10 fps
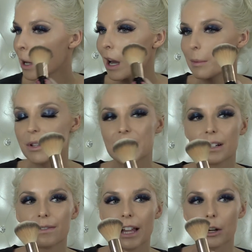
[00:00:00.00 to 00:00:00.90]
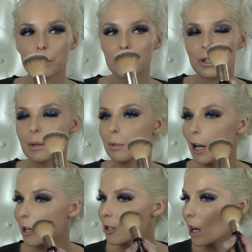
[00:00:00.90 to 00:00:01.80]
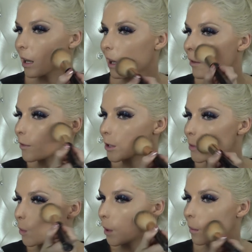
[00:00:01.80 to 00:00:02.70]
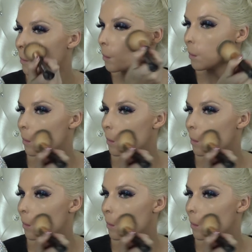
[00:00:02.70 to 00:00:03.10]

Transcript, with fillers: I'm using a Flower Beauty brush, I love this one.